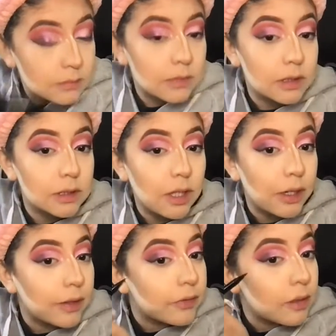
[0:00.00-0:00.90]

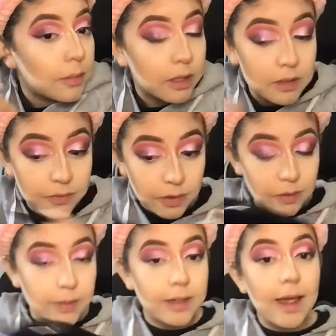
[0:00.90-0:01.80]
Sorry if the mirror's far
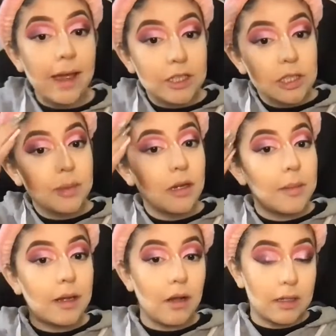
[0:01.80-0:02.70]
away. I actually put on
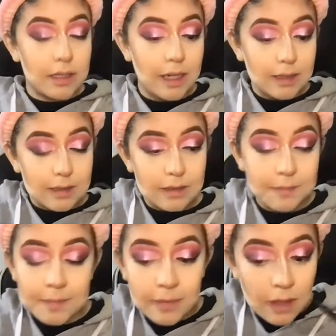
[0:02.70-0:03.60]
my contacts
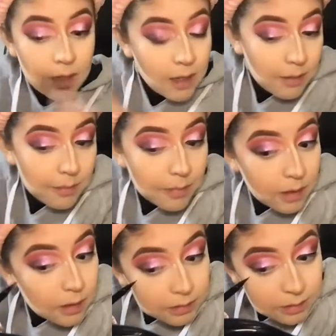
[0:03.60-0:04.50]

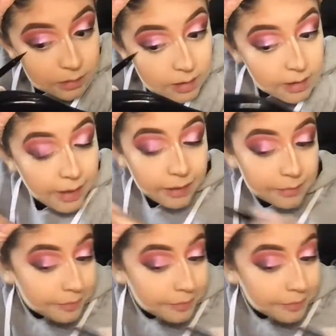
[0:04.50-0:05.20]
today,